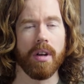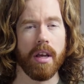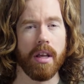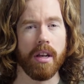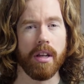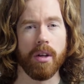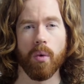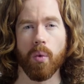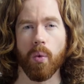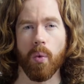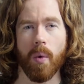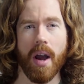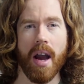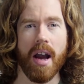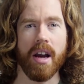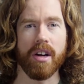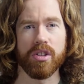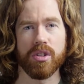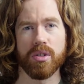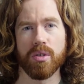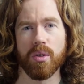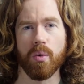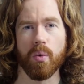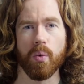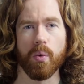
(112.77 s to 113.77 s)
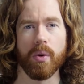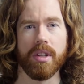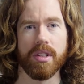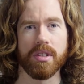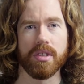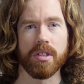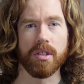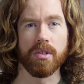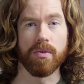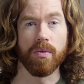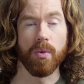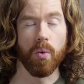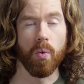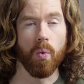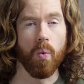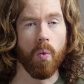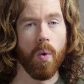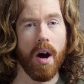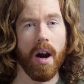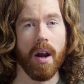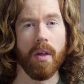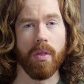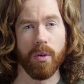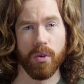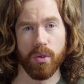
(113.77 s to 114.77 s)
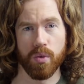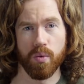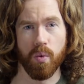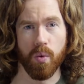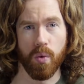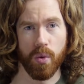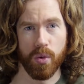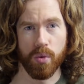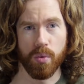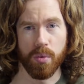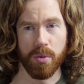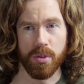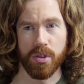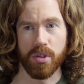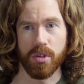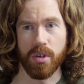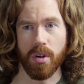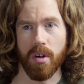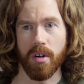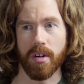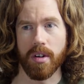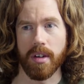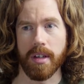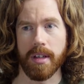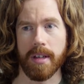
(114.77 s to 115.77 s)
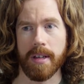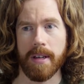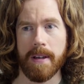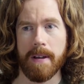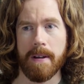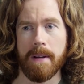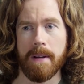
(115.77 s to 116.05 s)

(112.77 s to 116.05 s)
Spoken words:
and irrational reasons for why those wars were started,